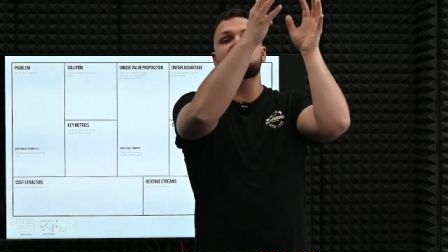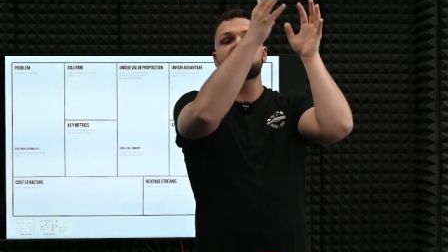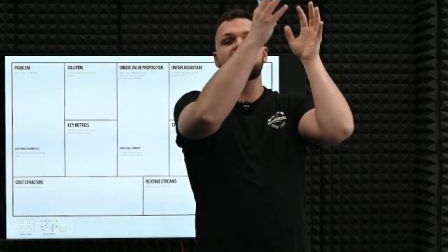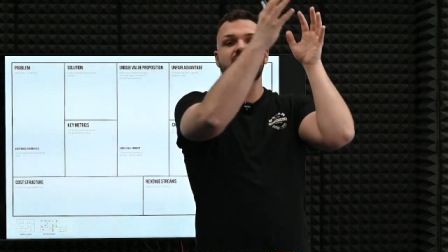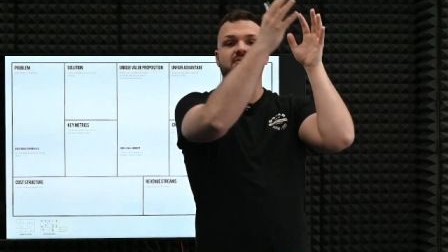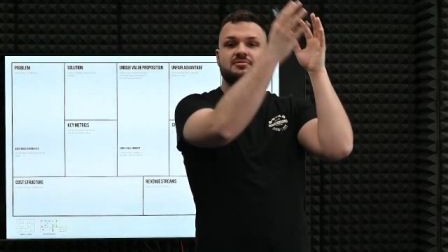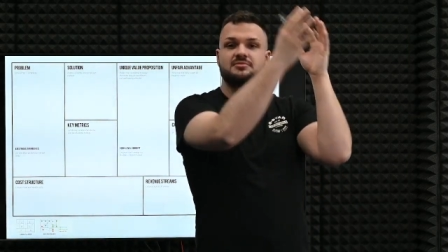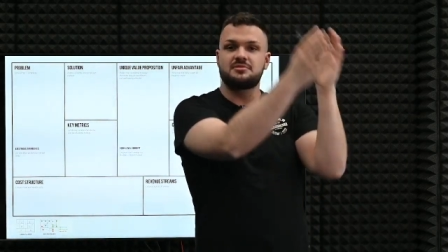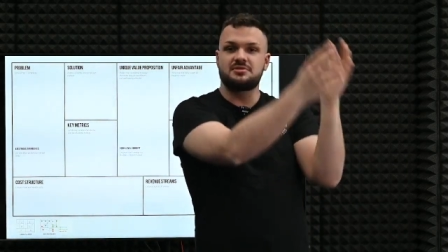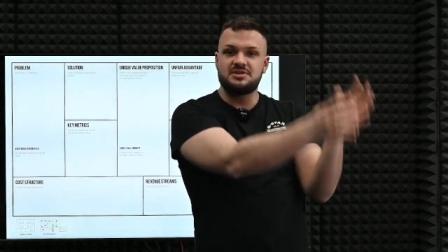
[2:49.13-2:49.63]

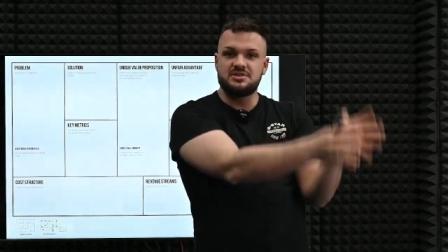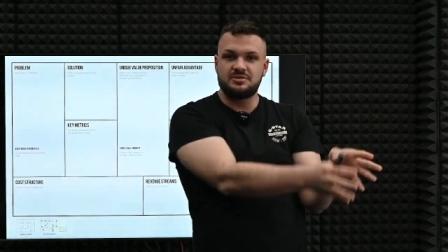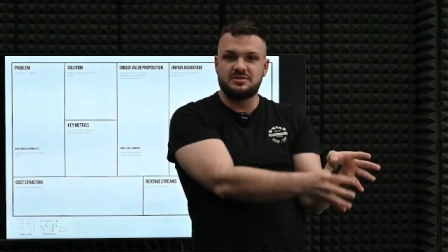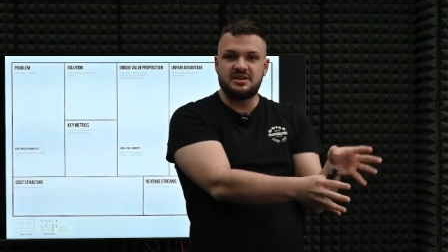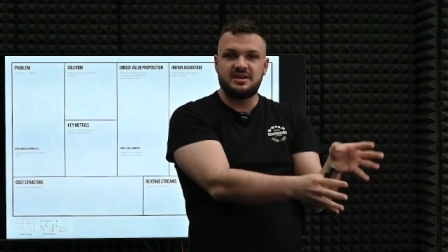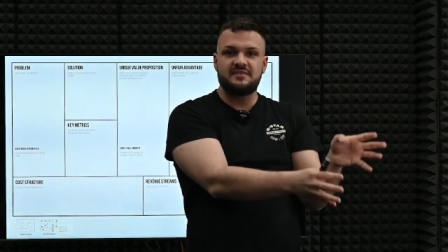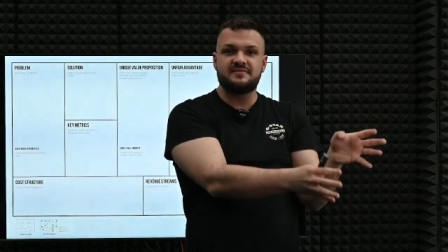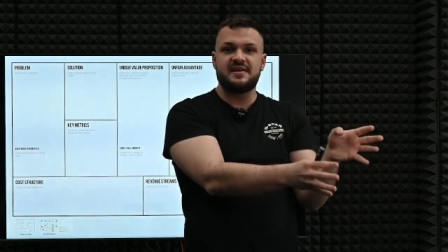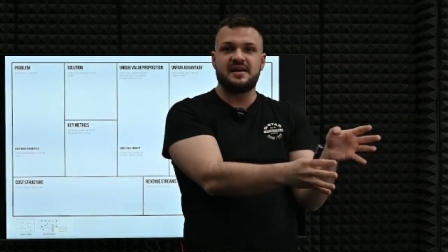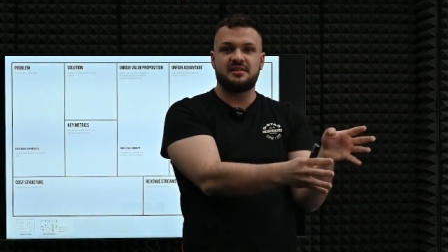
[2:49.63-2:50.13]
to the
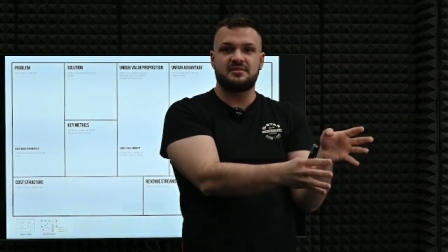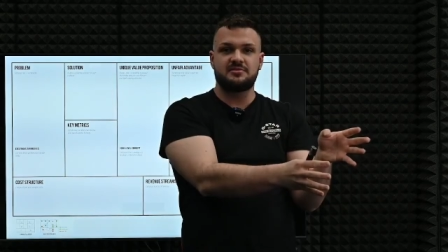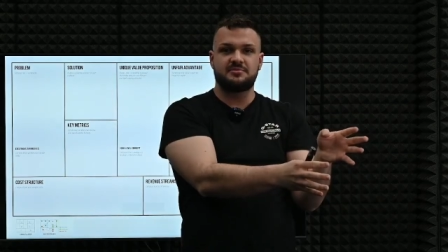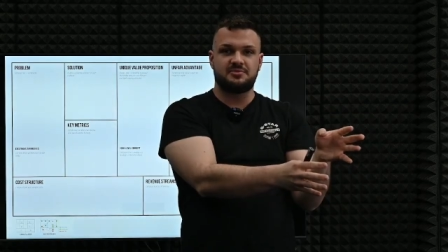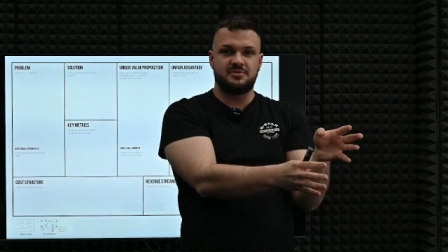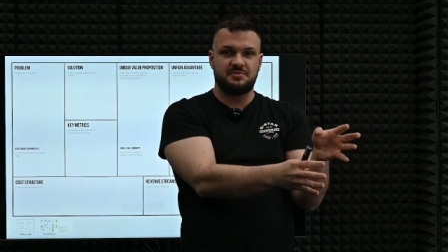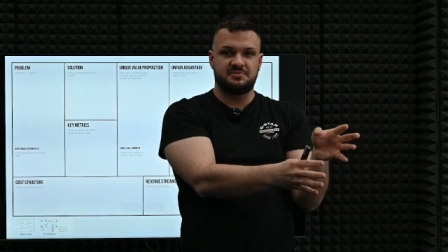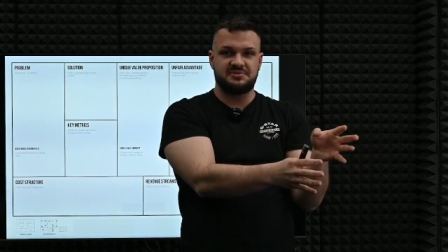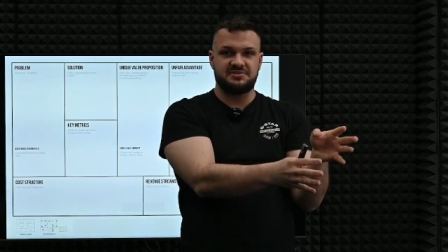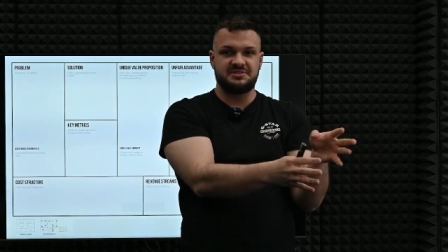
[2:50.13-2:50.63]
unique value
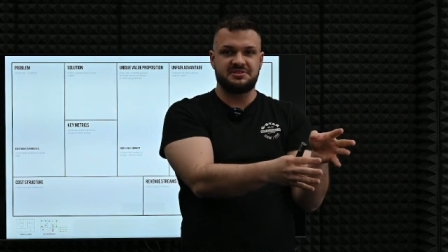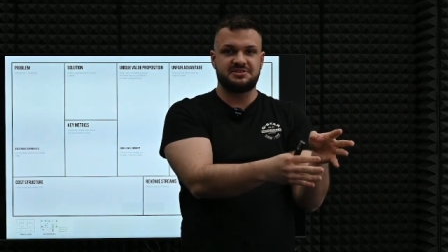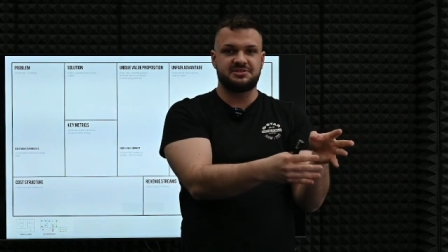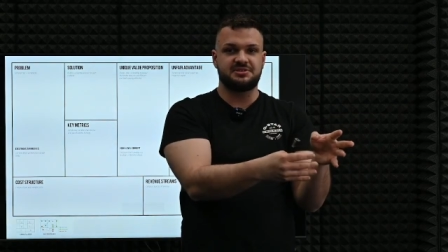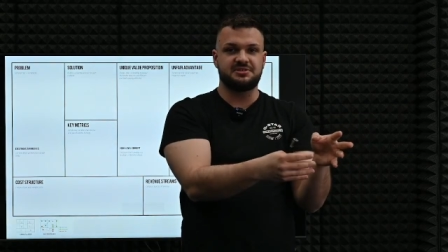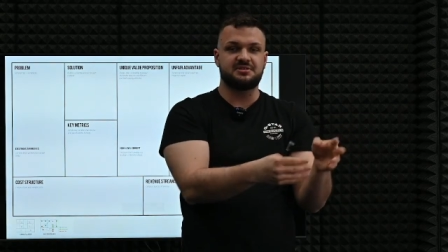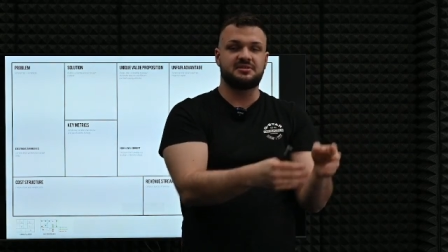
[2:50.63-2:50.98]
proposition.